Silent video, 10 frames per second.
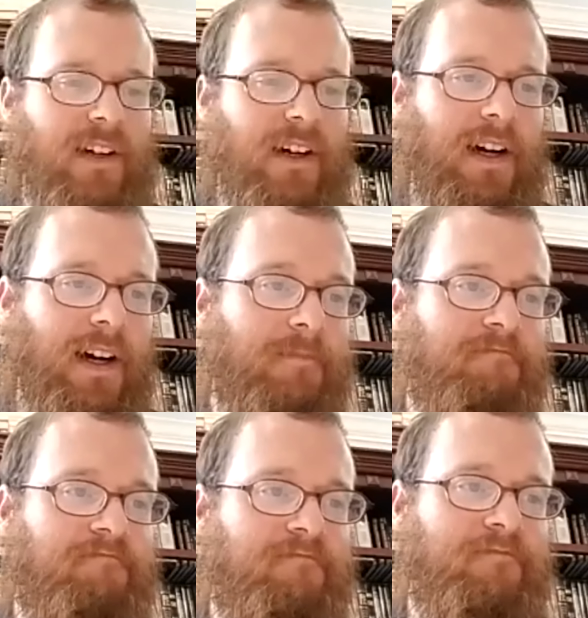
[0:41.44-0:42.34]

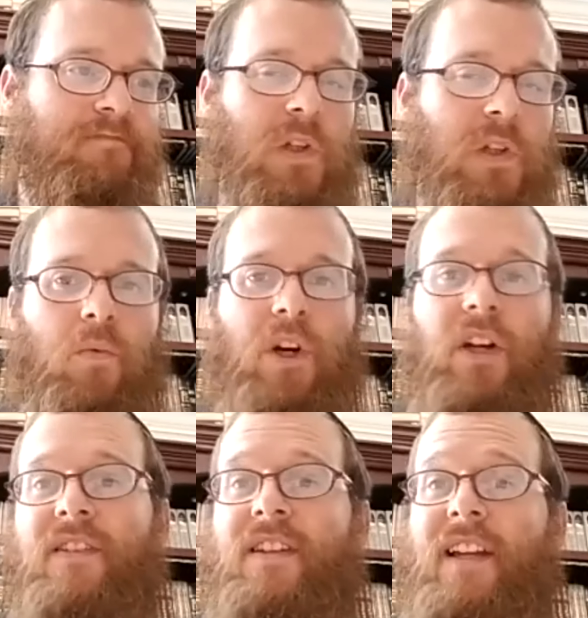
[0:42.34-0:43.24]
um, we're going
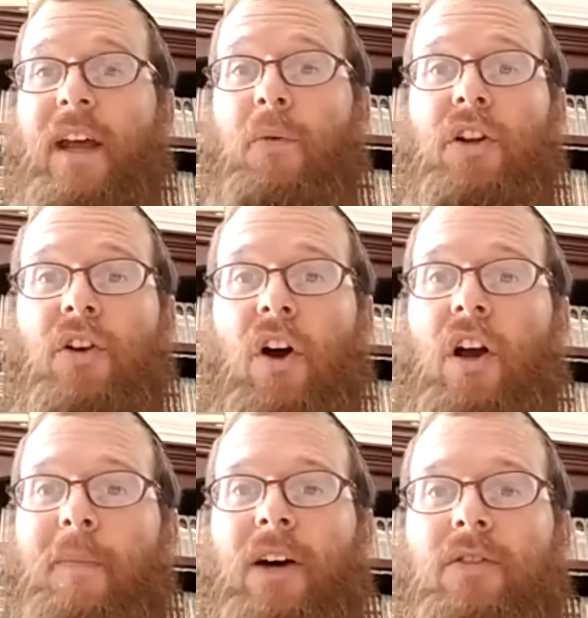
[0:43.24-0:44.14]
to today we're going to talk
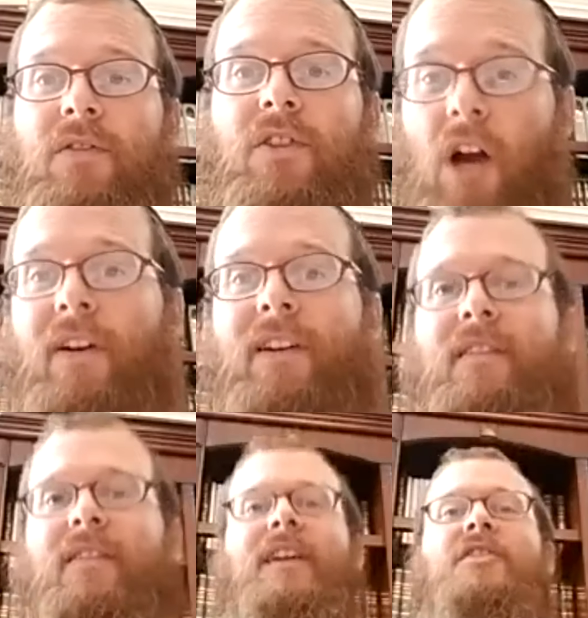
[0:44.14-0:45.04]
about current
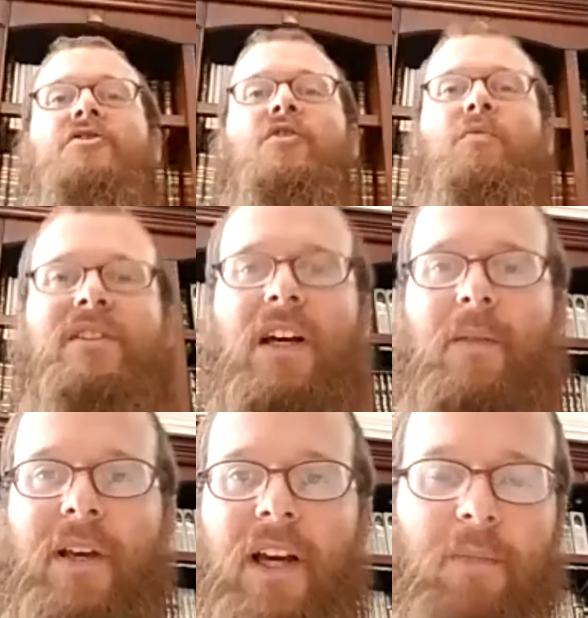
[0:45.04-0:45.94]
not just what's
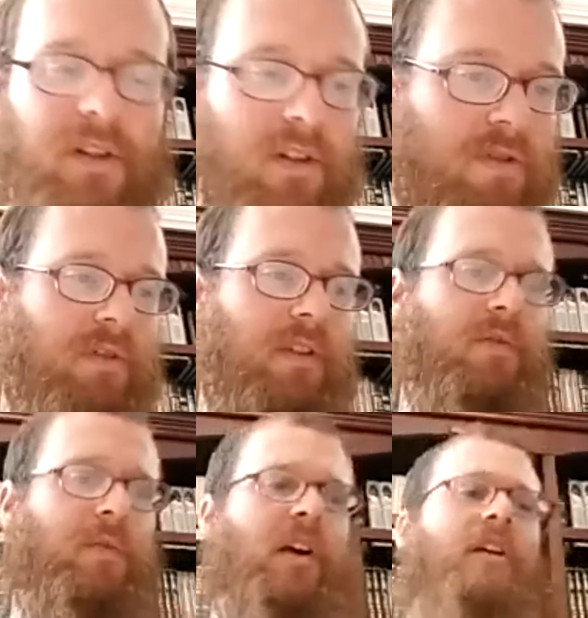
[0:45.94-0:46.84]
coming up but the truth
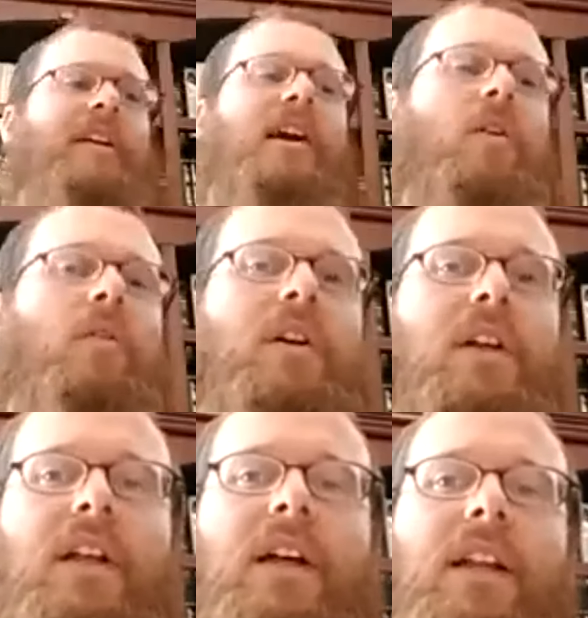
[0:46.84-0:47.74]
is we are now
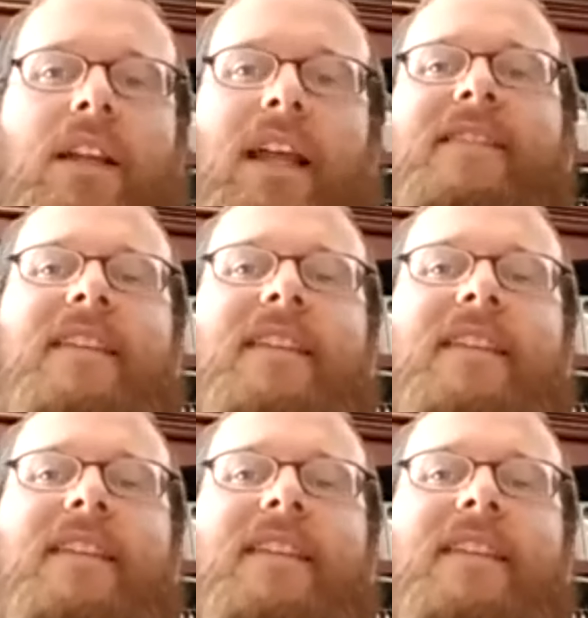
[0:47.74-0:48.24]
less